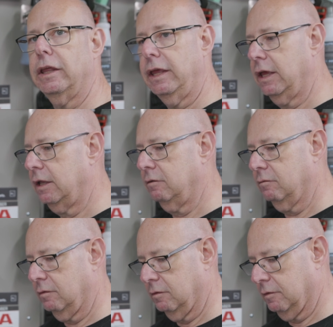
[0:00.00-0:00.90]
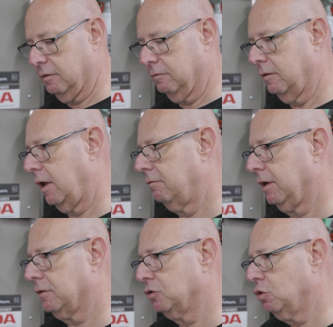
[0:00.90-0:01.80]
in. I've
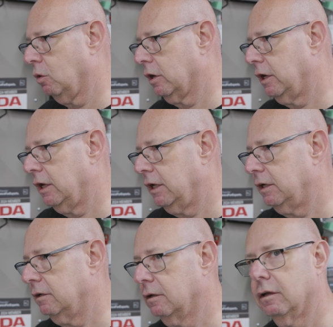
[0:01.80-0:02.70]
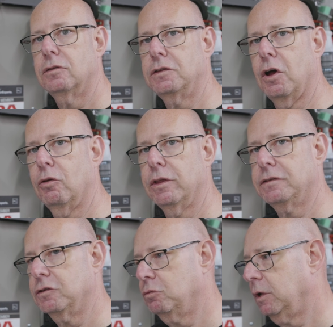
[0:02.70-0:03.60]
got the short gun. So
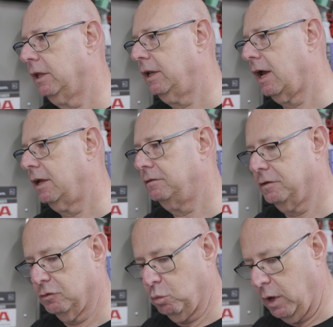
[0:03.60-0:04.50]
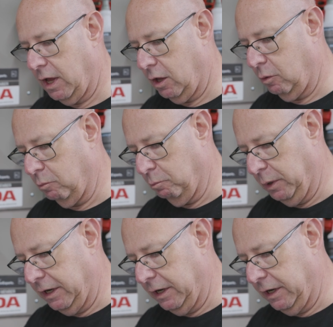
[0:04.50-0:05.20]
this is really nice as well. But